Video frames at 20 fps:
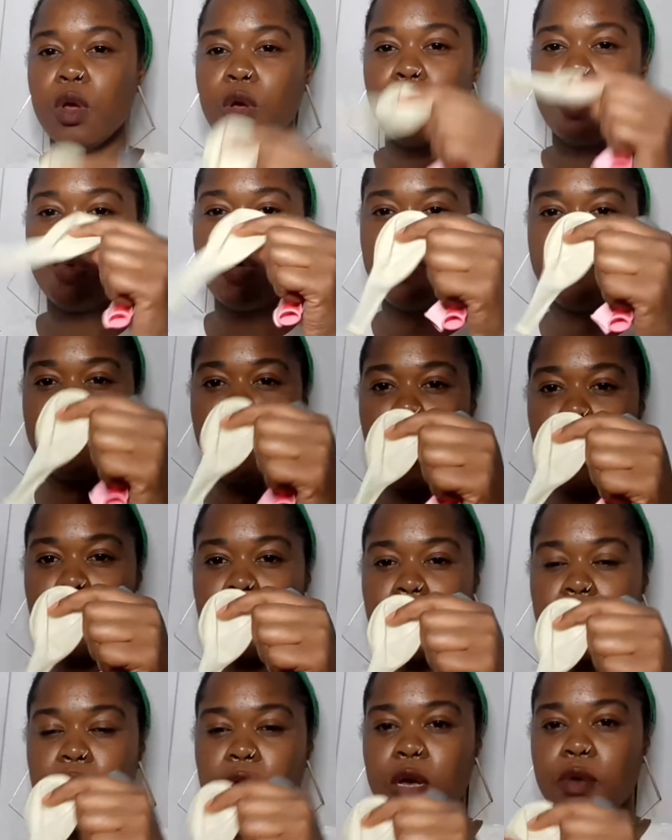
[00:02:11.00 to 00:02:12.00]
We've got
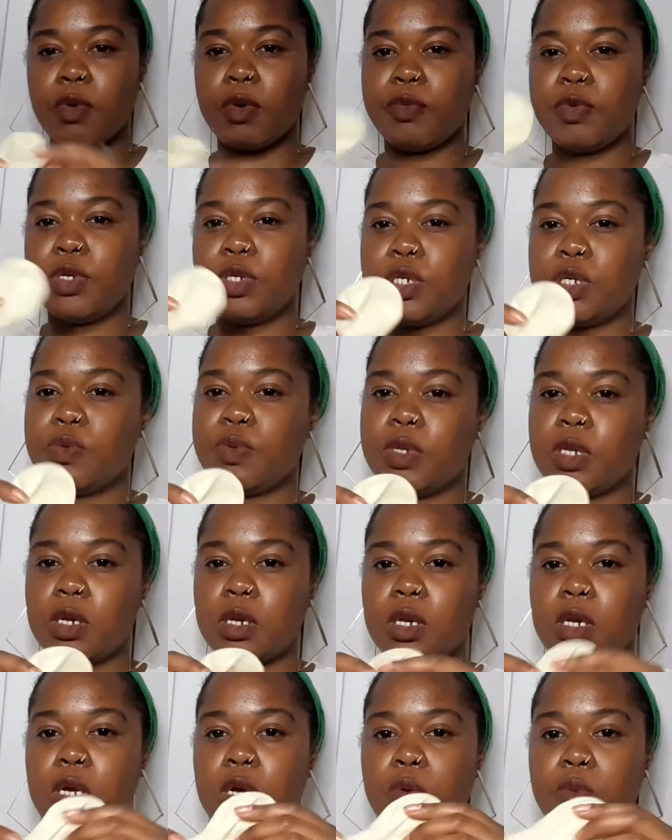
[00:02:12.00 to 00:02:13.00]
clear. What we do with the
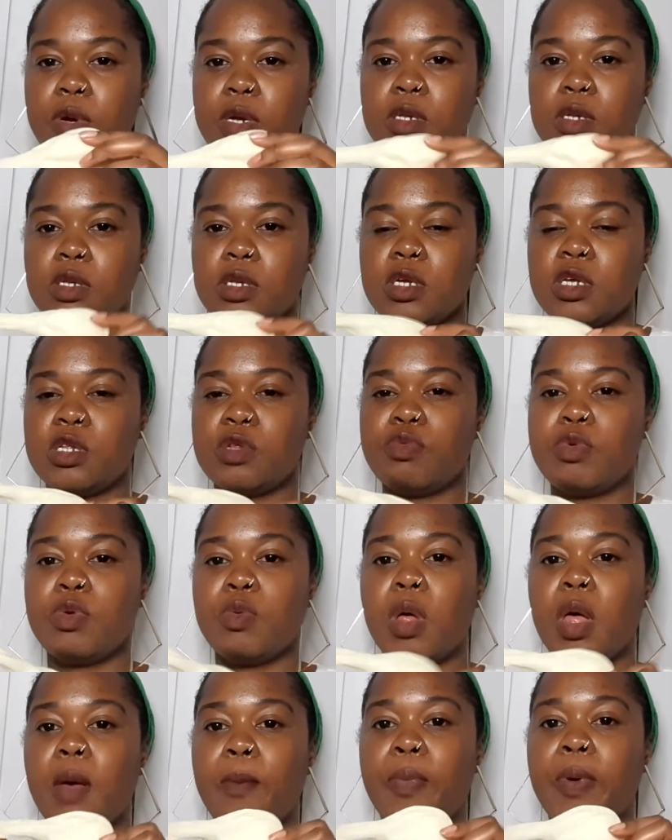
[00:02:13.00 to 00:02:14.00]
clear ones is we
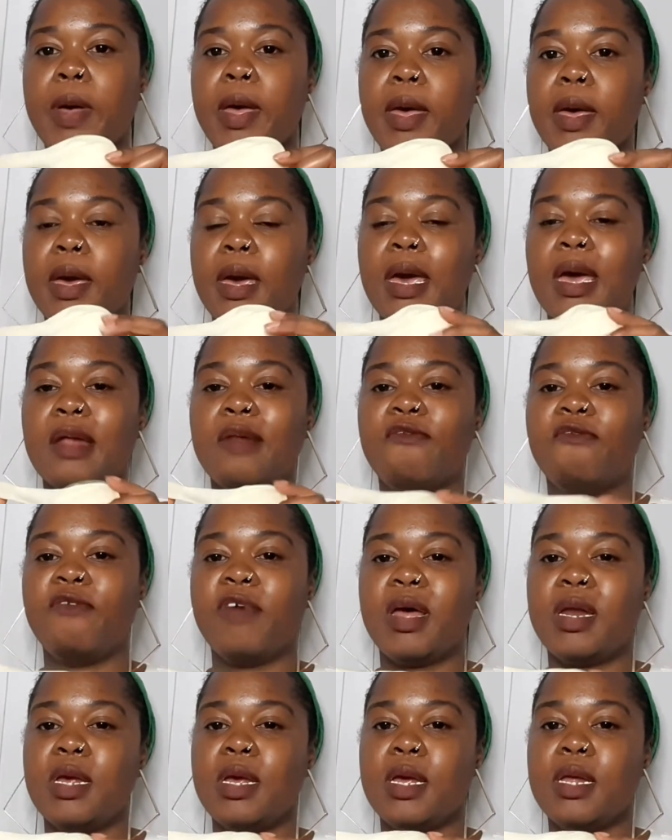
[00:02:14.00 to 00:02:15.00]
will put
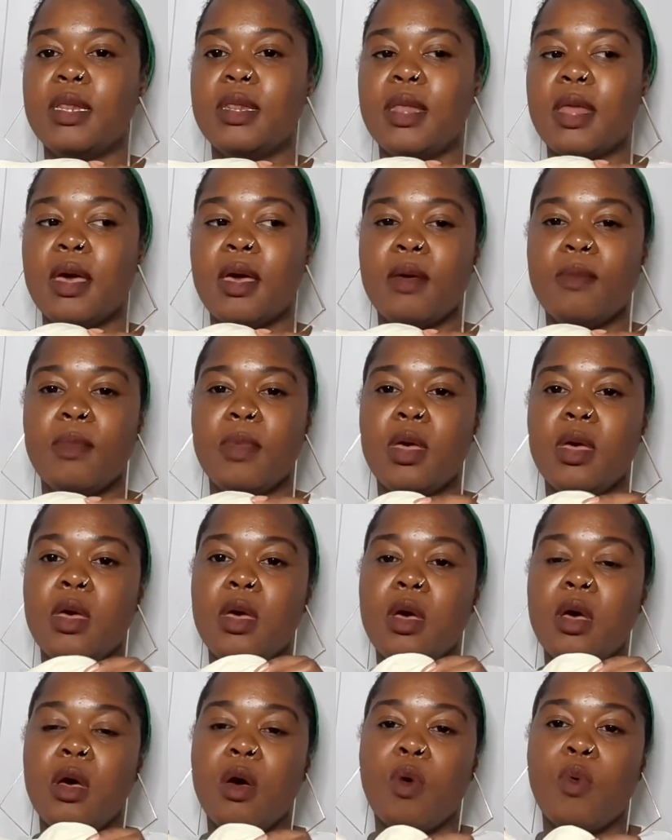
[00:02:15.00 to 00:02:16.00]
confetti in them,
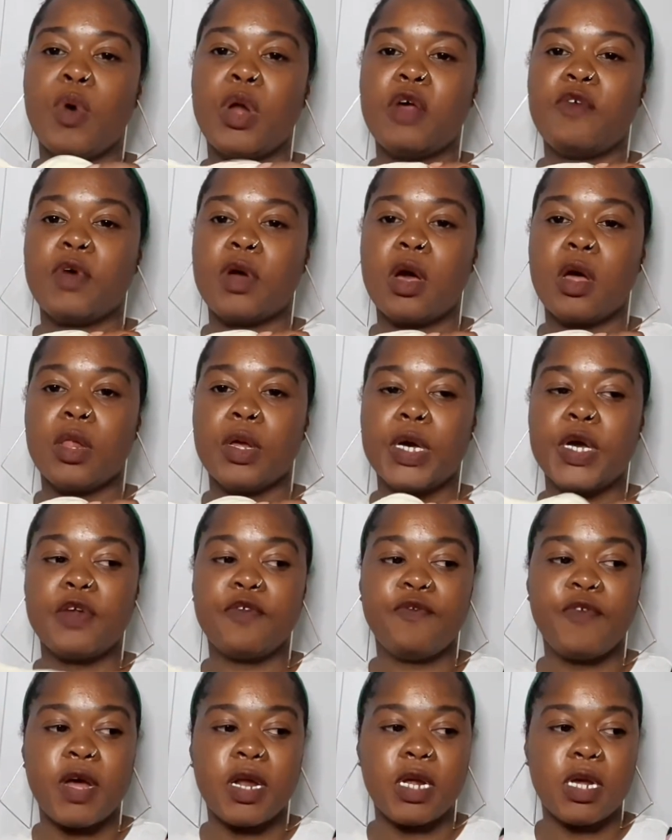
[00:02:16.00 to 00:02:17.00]
whatever color
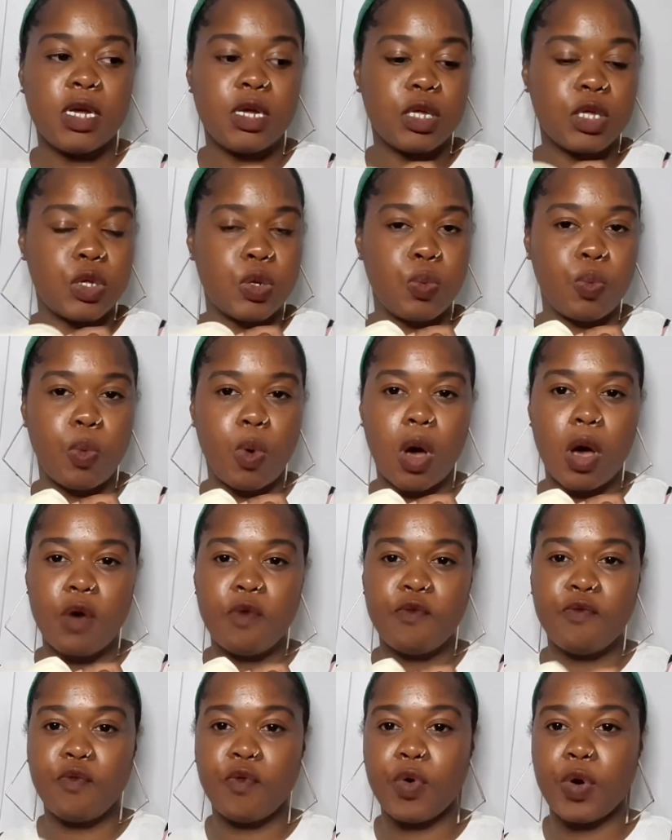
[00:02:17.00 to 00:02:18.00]
confetti you want
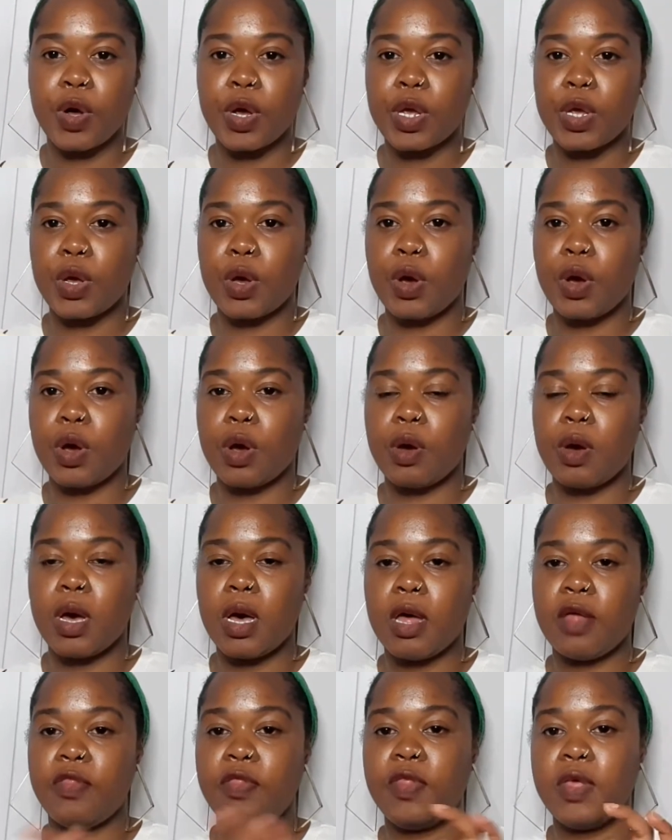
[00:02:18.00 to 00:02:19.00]
for your
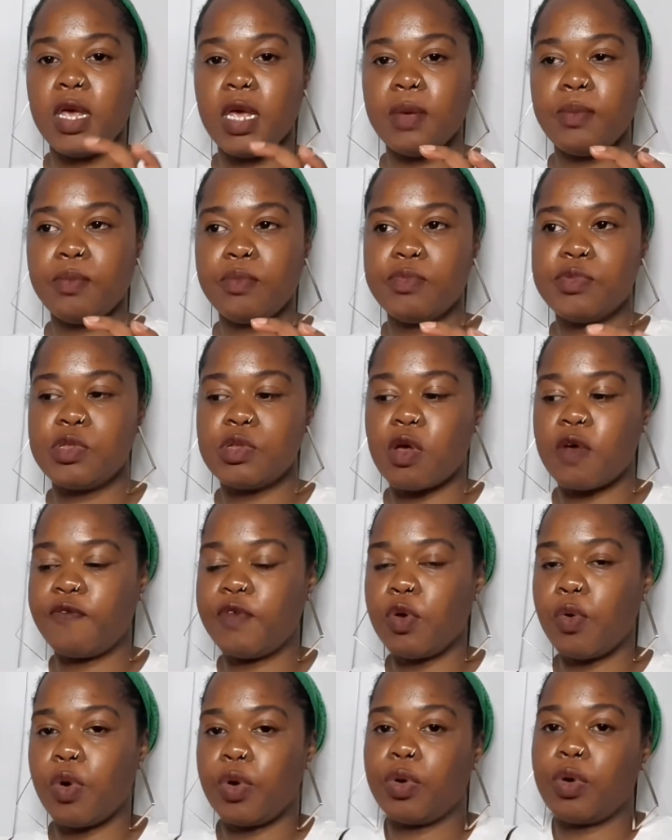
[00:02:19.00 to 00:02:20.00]
theme. So if you
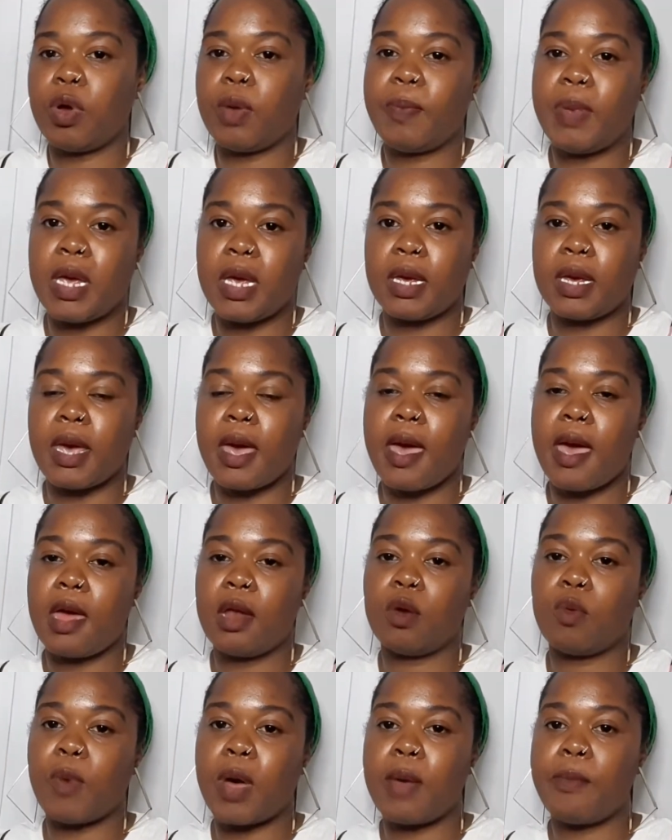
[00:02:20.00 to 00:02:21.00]
order a pink
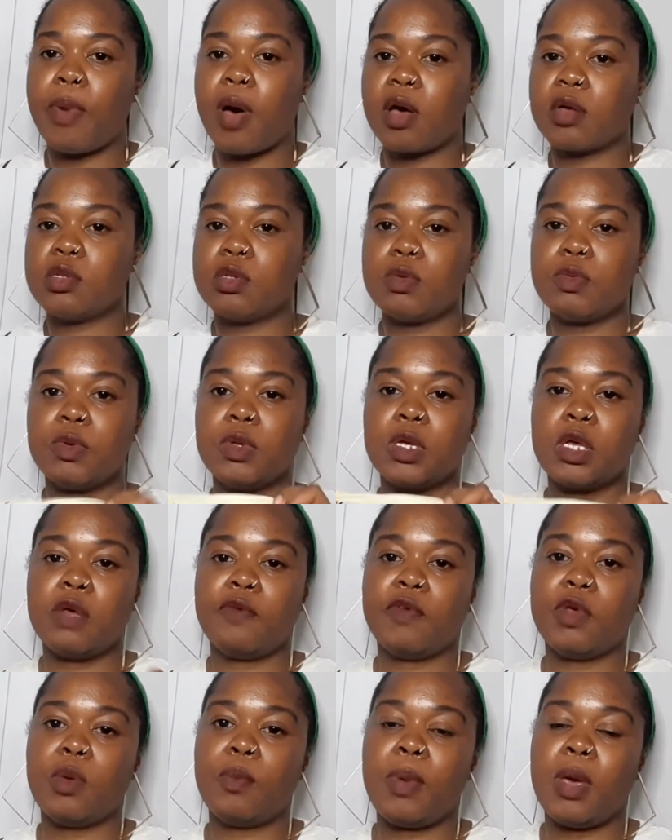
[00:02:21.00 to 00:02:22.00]
and white box, we will
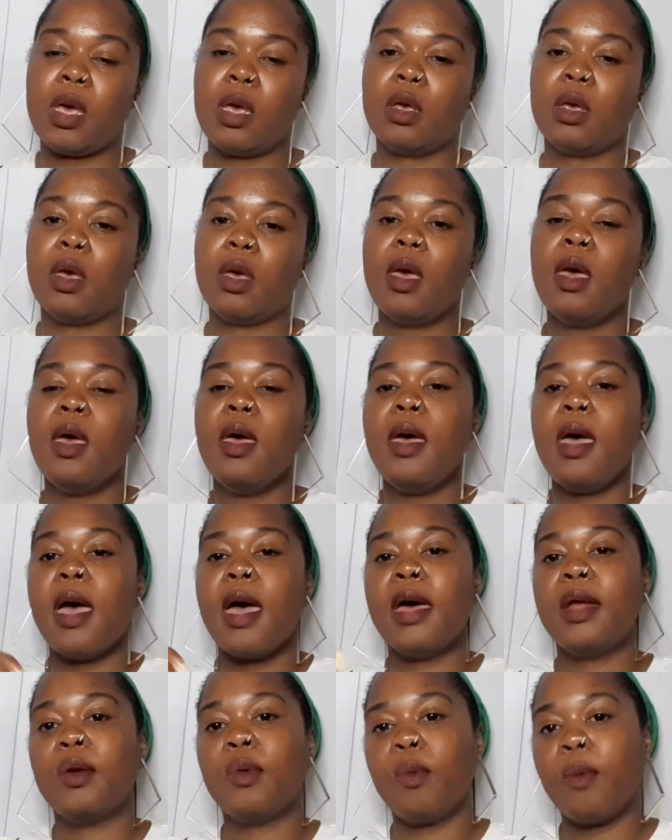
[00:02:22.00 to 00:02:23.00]
give you pink
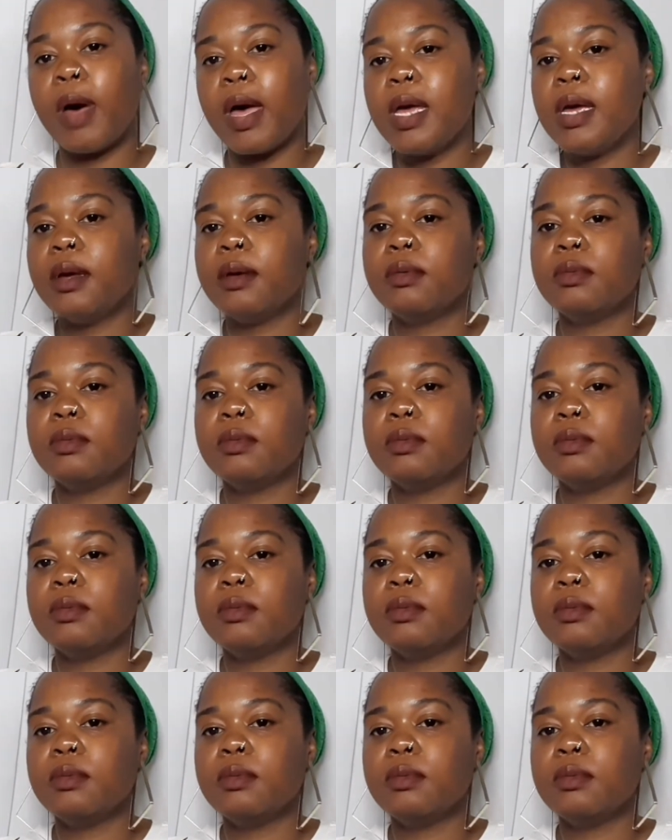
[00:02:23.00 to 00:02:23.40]
and white